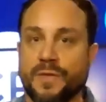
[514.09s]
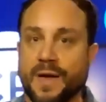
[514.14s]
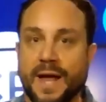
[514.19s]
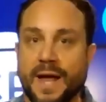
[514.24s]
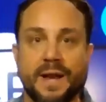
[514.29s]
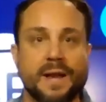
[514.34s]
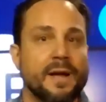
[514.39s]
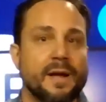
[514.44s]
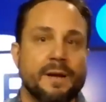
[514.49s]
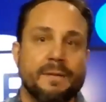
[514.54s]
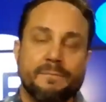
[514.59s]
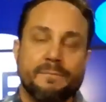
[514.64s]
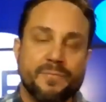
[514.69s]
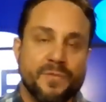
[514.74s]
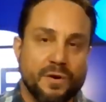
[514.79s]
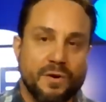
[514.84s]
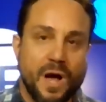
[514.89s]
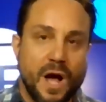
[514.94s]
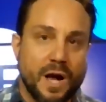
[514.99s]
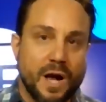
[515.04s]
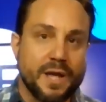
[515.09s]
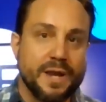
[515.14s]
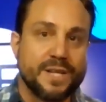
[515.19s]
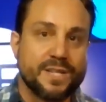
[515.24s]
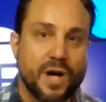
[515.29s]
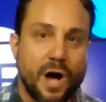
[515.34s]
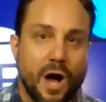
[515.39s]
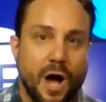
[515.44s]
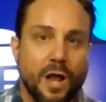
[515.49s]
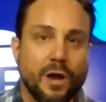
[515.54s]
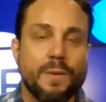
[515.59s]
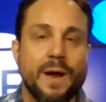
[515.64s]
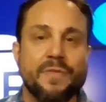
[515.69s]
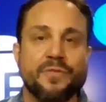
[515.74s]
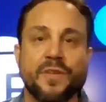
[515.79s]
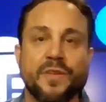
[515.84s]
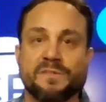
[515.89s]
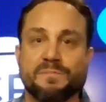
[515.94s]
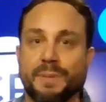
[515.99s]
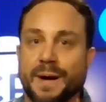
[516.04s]
that they're not going to
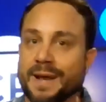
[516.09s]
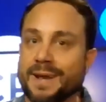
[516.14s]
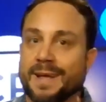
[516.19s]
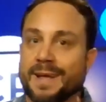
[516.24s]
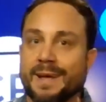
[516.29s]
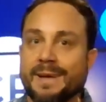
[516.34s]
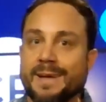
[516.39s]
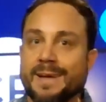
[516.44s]
tolerate this, but